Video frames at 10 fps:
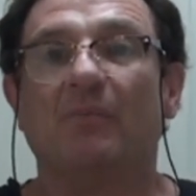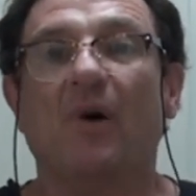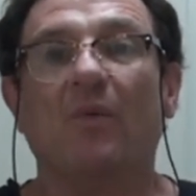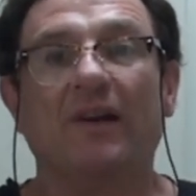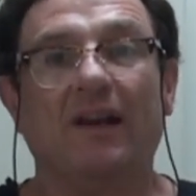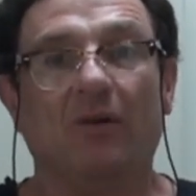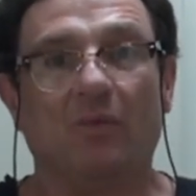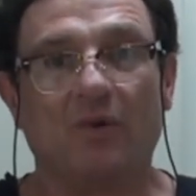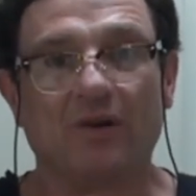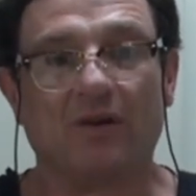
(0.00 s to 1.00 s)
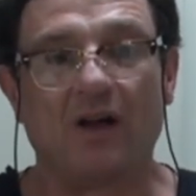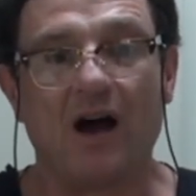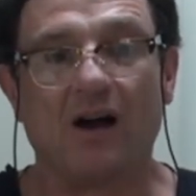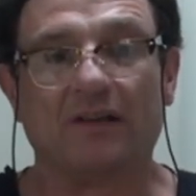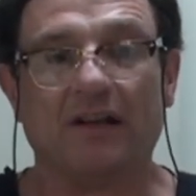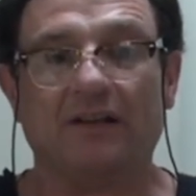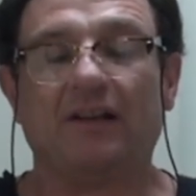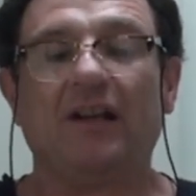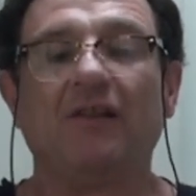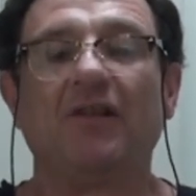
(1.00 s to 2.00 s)
But when they're waterlogged and
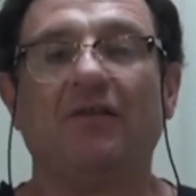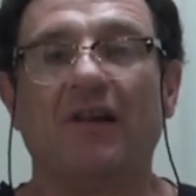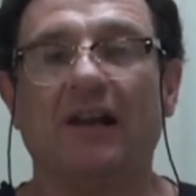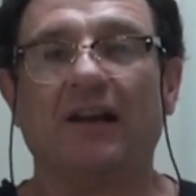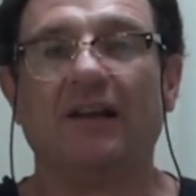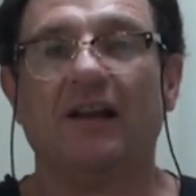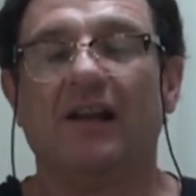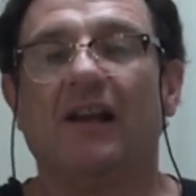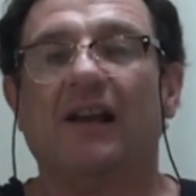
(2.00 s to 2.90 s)
deteriorated,